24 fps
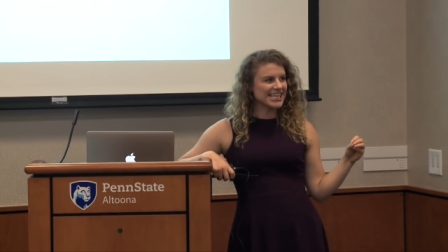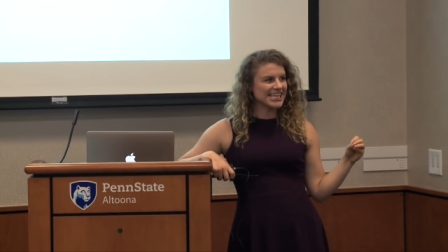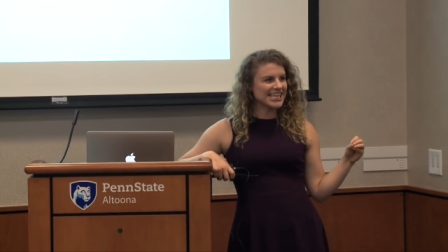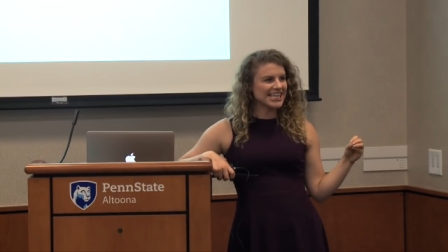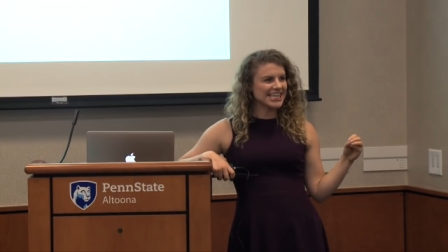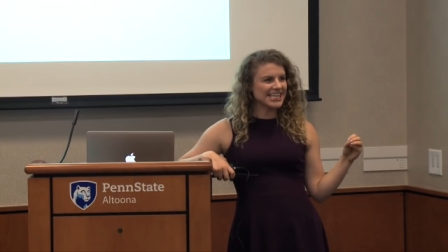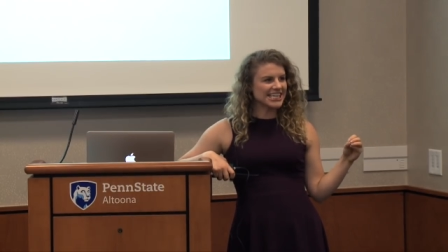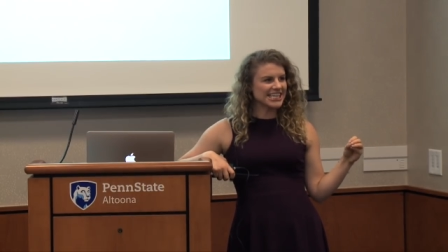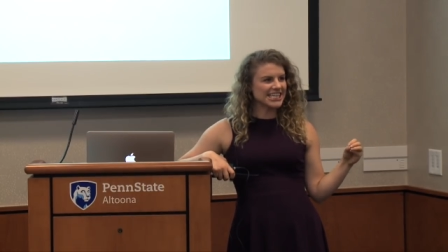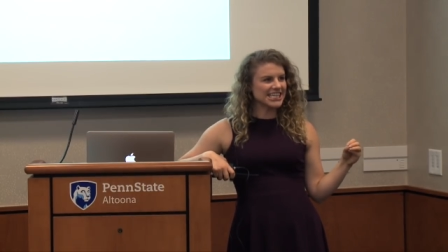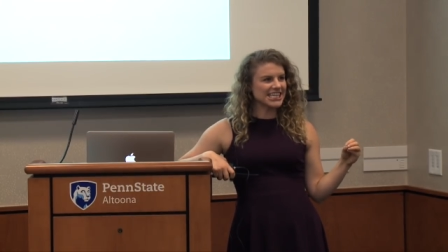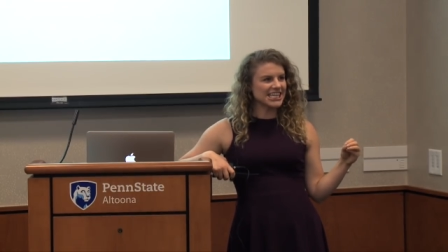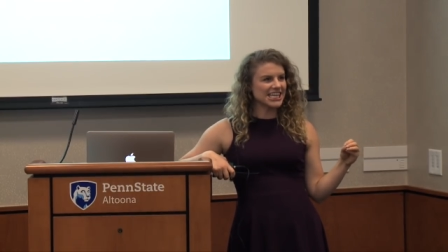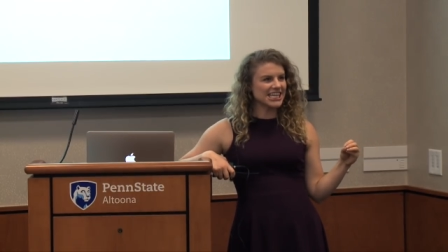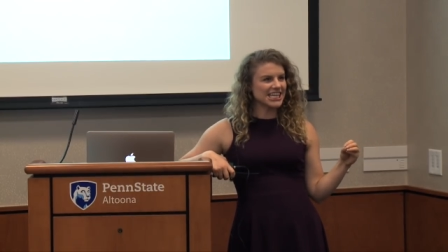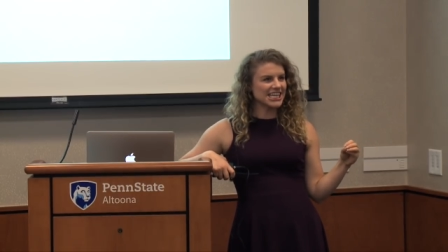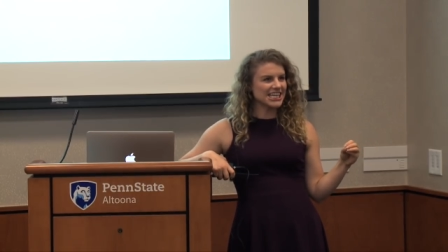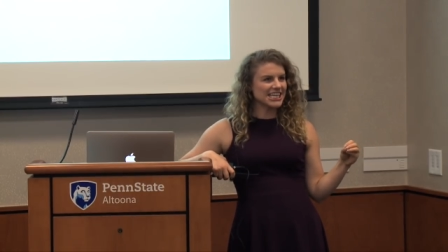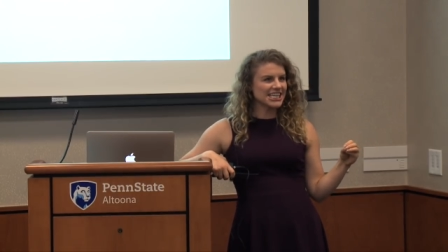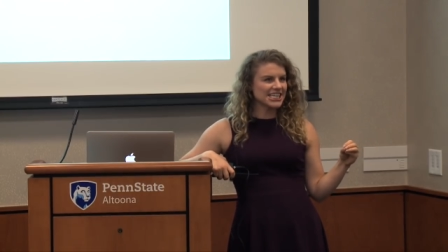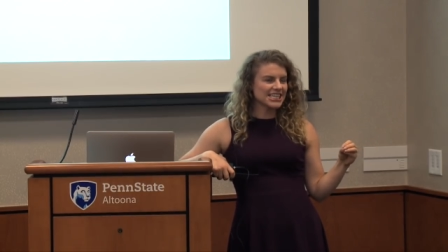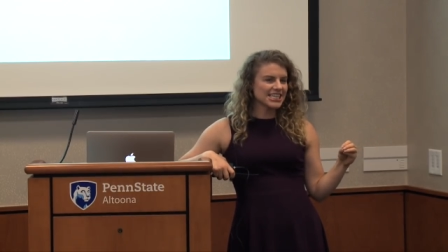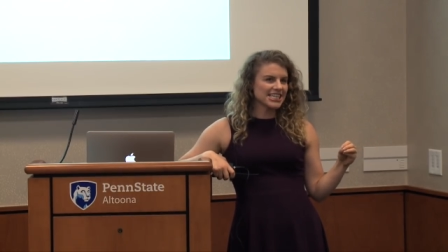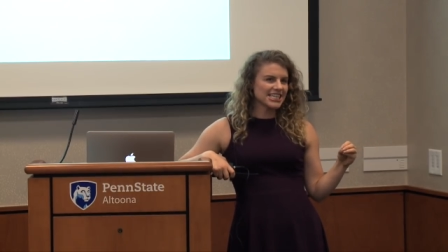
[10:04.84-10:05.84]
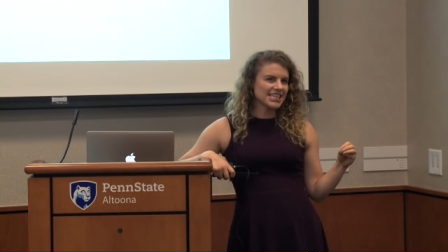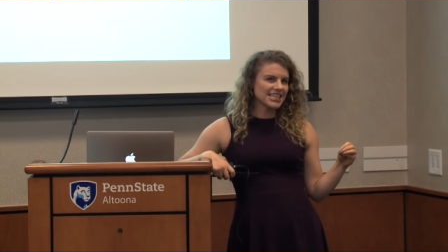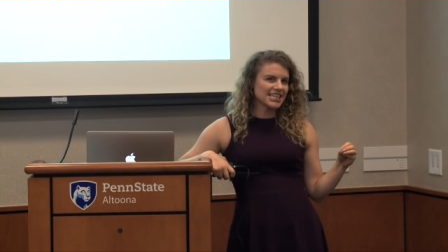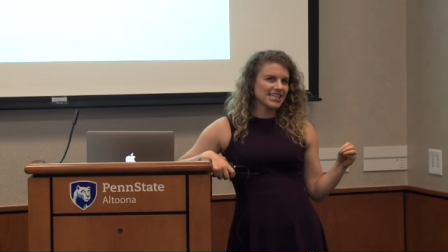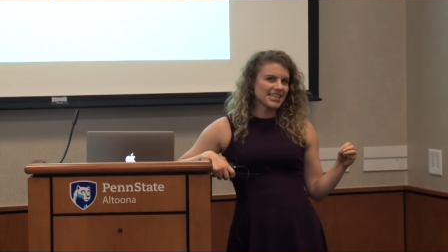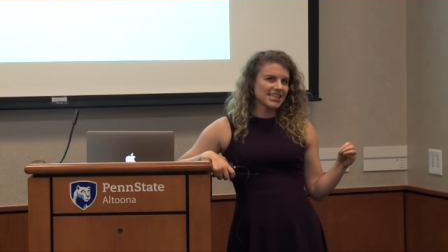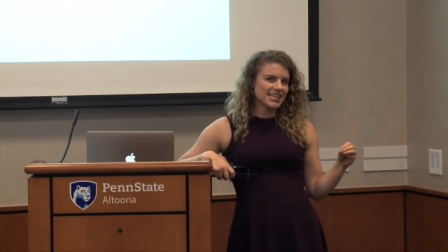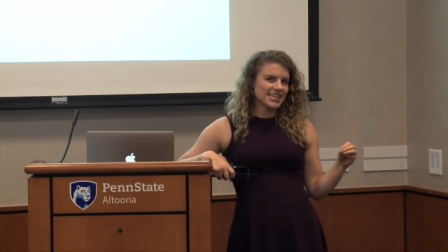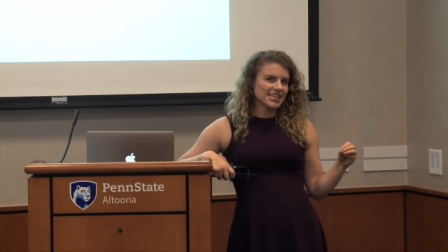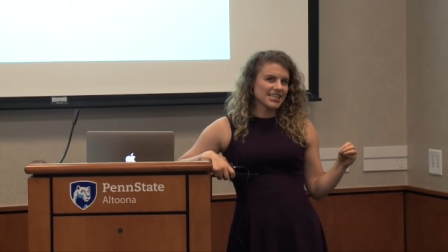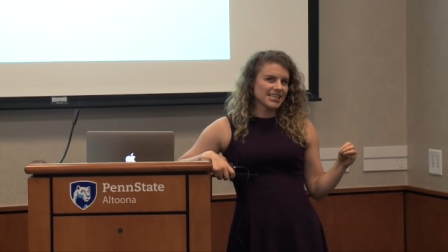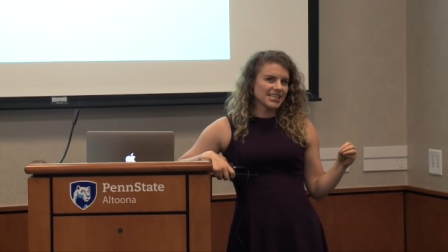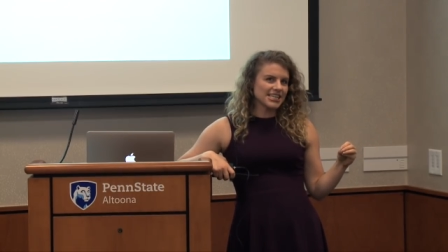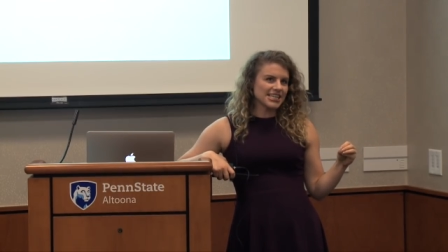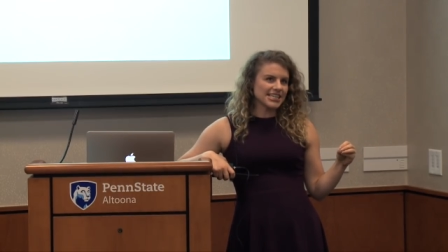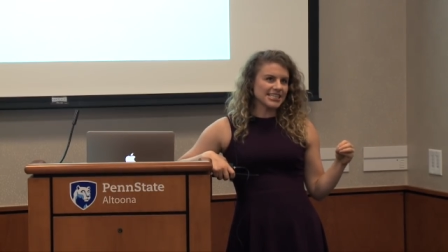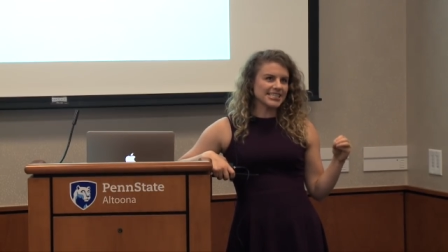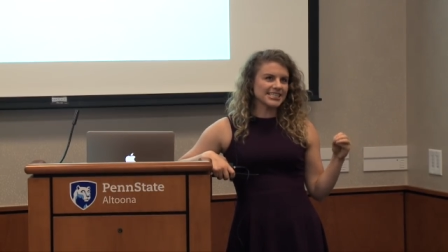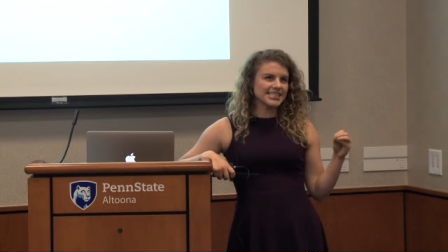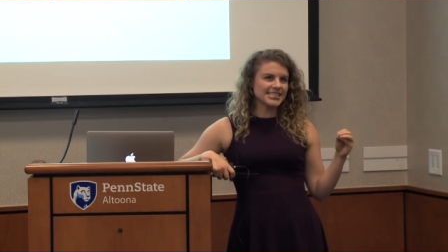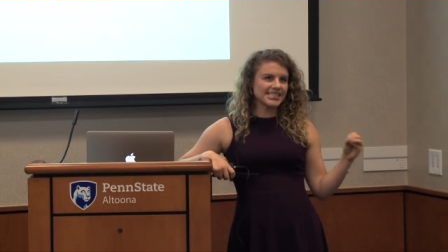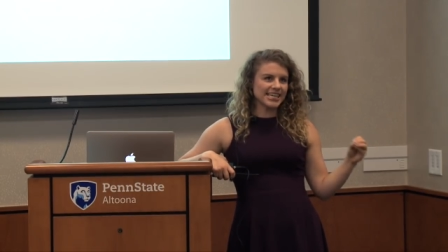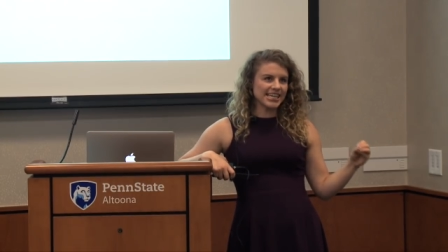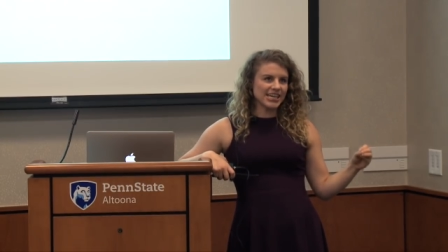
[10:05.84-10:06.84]
in a
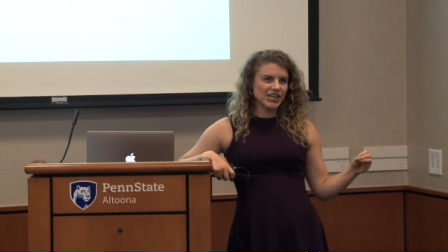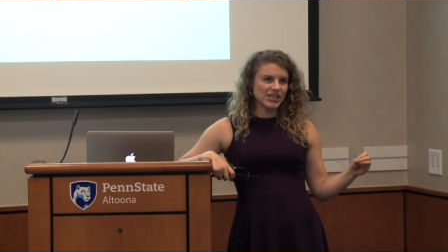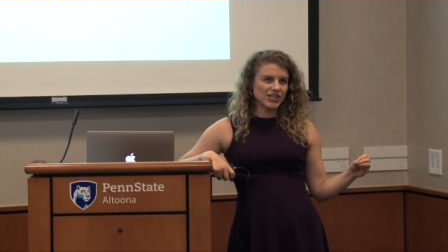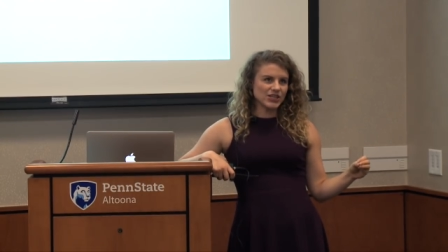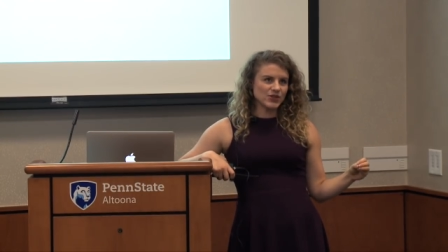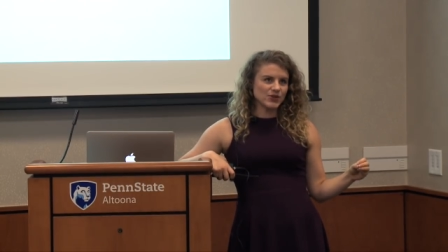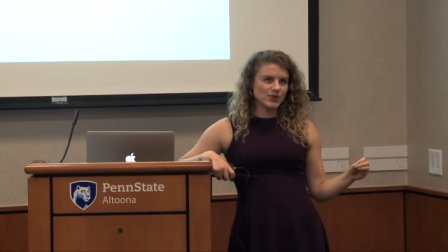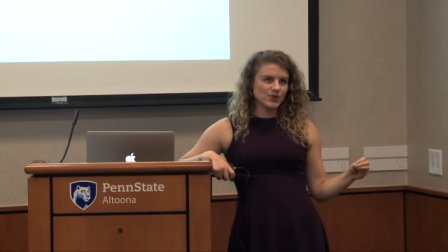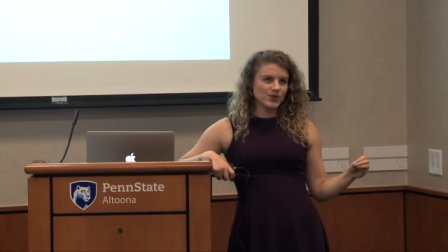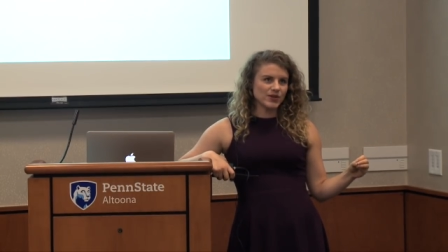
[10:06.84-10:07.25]
state,